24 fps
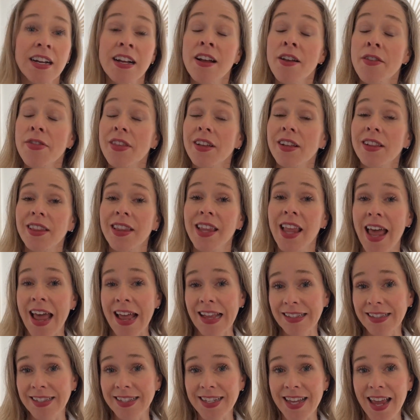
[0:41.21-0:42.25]
the
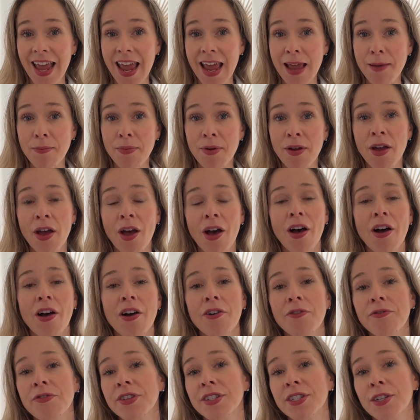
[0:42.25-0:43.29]
landscape
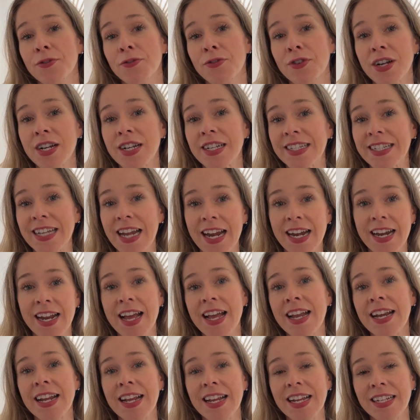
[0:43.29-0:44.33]
of the different data
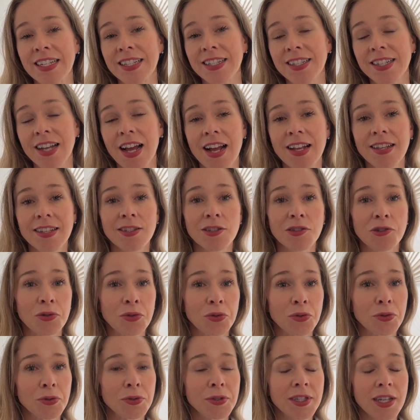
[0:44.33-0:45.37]
and insights
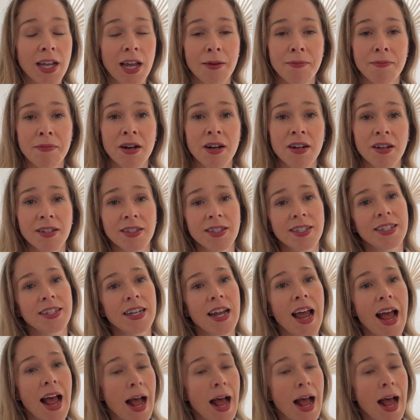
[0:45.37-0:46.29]
tools amongst